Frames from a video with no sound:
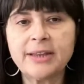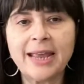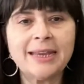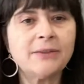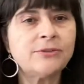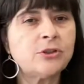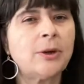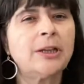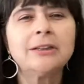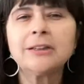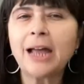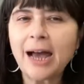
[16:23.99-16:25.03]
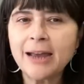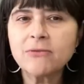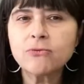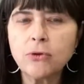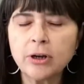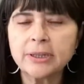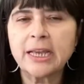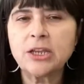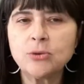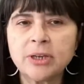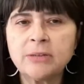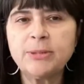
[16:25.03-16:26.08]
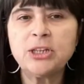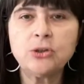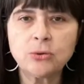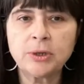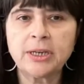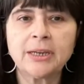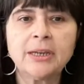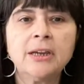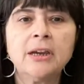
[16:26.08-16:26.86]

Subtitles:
that gives you a lot of work that you can be doing